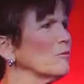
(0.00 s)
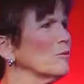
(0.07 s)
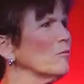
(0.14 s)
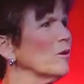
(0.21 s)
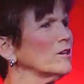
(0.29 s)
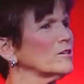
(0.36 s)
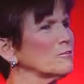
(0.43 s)

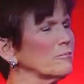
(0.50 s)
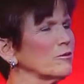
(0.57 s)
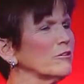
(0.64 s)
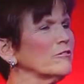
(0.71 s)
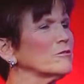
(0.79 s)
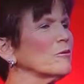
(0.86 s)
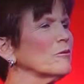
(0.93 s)
wanted to
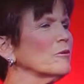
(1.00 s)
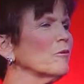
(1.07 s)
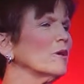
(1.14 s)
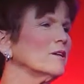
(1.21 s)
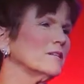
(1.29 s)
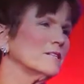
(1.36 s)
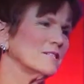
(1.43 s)
prove, it's what we
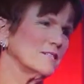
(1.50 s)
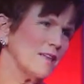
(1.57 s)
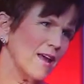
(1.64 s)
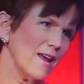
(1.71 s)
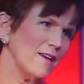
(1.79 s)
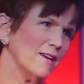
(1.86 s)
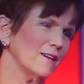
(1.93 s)
wanted to
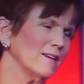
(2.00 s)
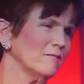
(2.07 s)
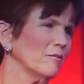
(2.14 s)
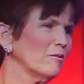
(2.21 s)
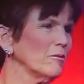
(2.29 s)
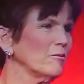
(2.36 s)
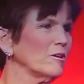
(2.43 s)
say. And
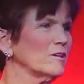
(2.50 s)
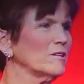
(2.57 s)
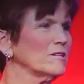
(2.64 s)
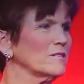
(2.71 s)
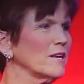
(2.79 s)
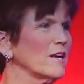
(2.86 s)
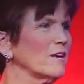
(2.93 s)
what we wanted to
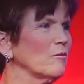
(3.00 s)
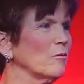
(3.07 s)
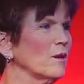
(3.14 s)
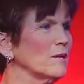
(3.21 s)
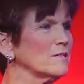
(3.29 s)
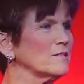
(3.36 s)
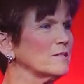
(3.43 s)
say
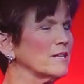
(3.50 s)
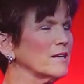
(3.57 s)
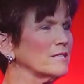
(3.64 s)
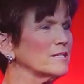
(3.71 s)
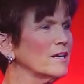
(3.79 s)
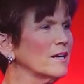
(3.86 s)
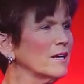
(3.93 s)
was
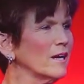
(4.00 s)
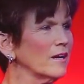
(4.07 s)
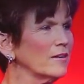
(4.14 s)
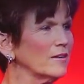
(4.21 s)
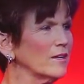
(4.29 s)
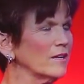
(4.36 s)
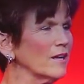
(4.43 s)
that
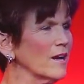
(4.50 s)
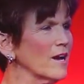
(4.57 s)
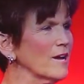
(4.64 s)
the